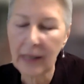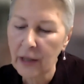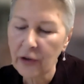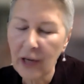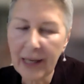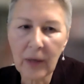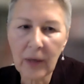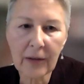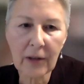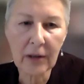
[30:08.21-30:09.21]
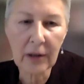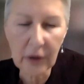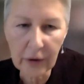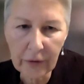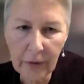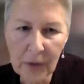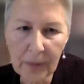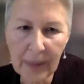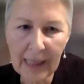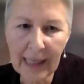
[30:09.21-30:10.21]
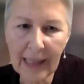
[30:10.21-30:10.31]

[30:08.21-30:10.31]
China wanted to learn from Japan.